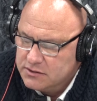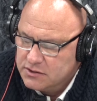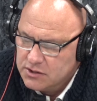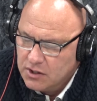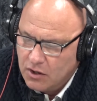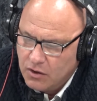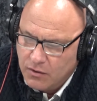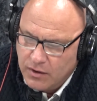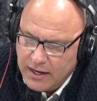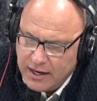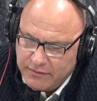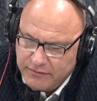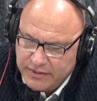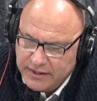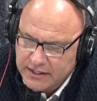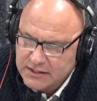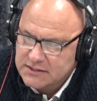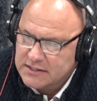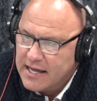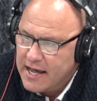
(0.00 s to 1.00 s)
So
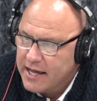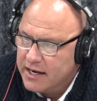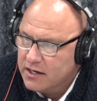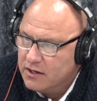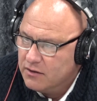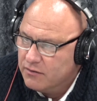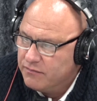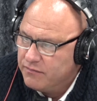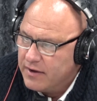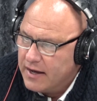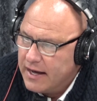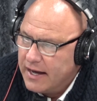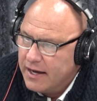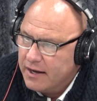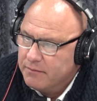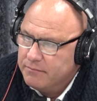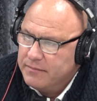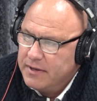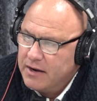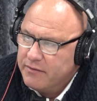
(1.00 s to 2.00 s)
everything's kind of
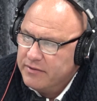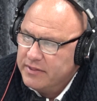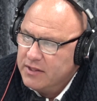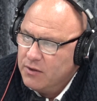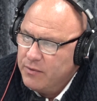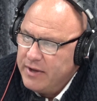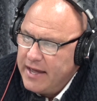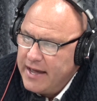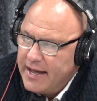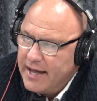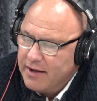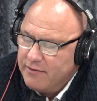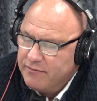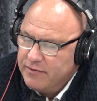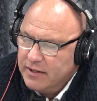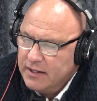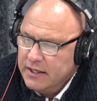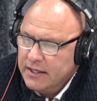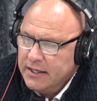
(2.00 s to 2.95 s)
everything that we have